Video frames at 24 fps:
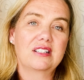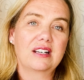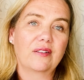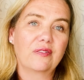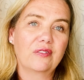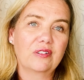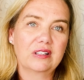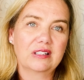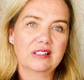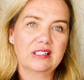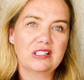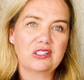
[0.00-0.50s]

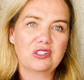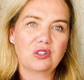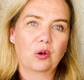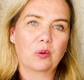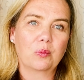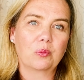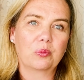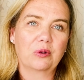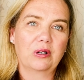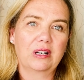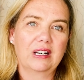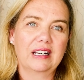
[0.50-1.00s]
definitely
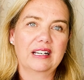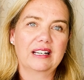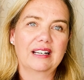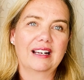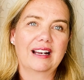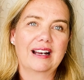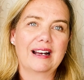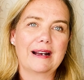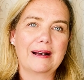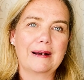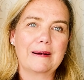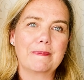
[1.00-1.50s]
don't bring,
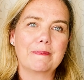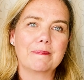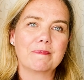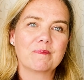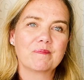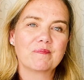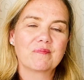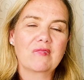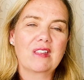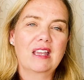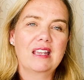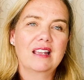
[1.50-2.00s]
um,
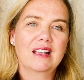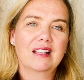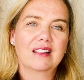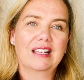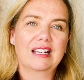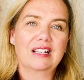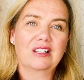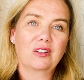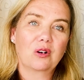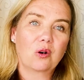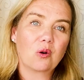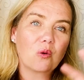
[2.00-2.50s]

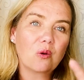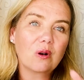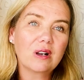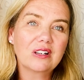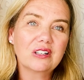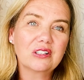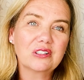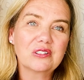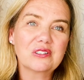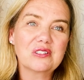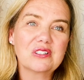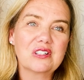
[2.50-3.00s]
like the
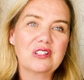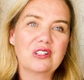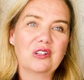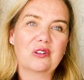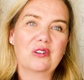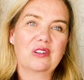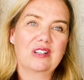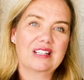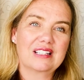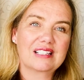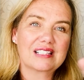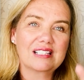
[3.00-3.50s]
oils, you know,
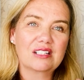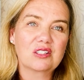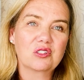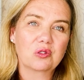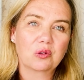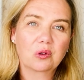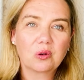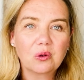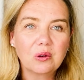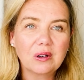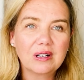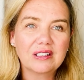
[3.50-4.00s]
the
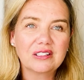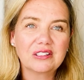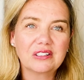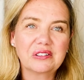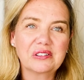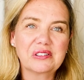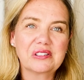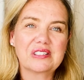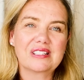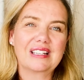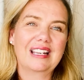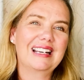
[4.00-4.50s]
essential
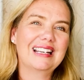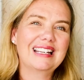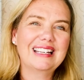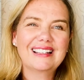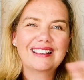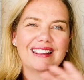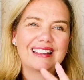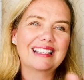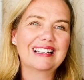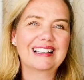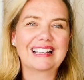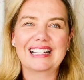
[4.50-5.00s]
oils,
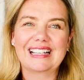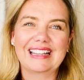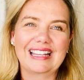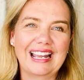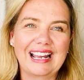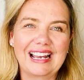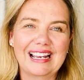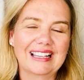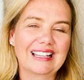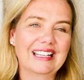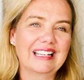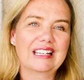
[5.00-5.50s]
anything like
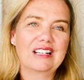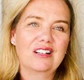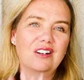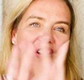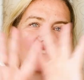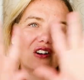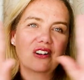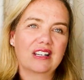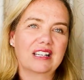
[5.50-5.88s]
that. Like it all